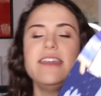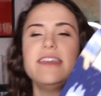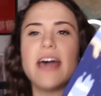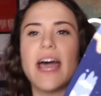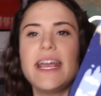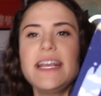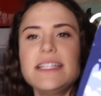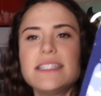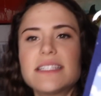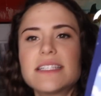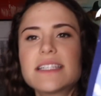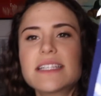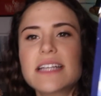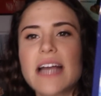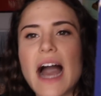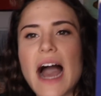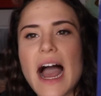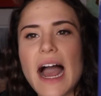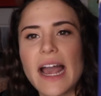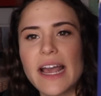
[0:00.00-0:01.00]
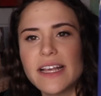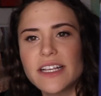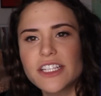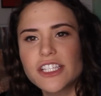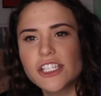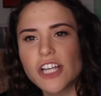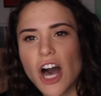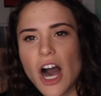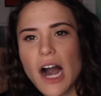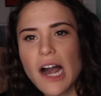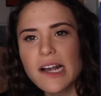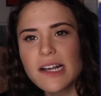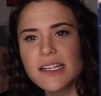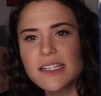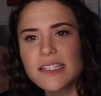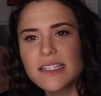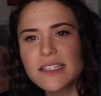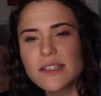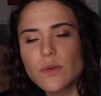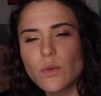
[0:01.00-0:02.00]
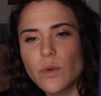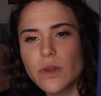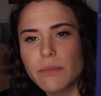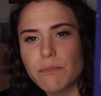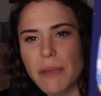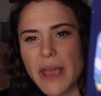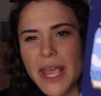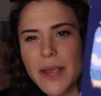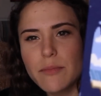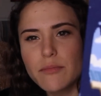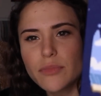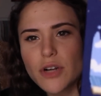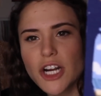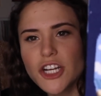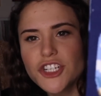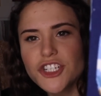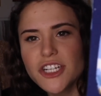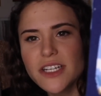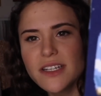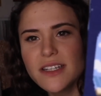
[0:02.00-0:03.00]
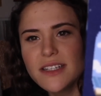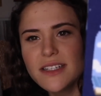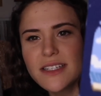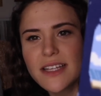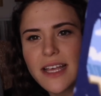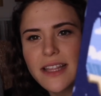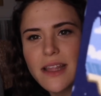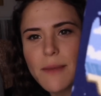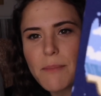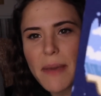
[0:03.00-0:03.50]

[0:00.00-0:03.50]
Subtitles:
night sky socks with paintbrushes, and the